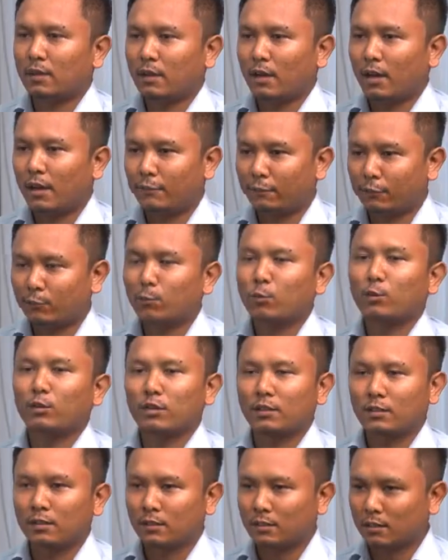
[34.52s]
I am from
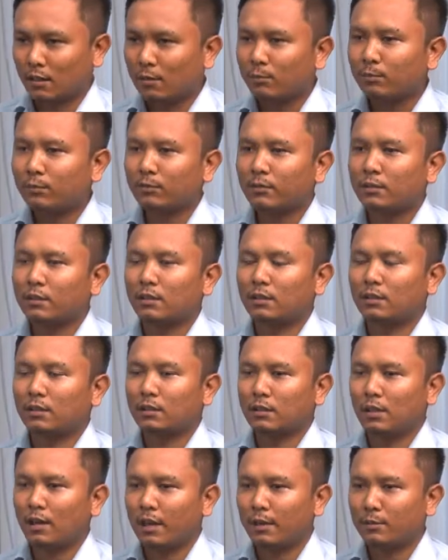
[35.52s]
Kokrazar, Assam.
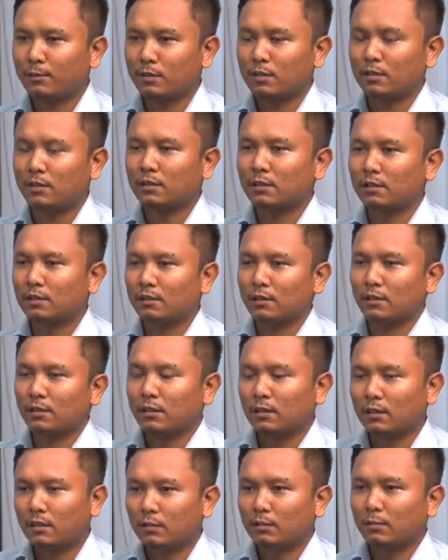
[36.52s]
I have studied
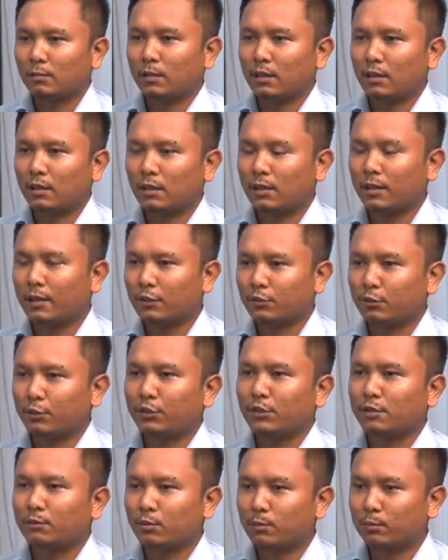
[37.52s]
my
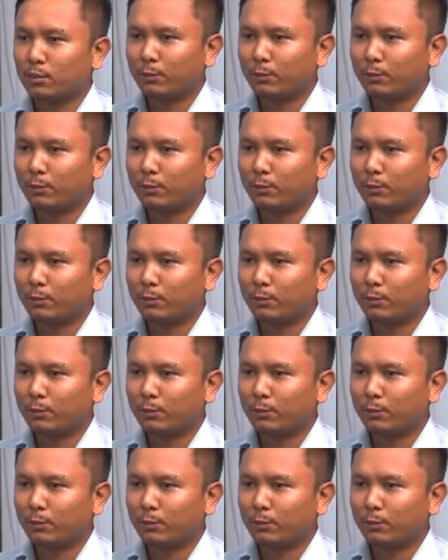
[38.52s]
graduation from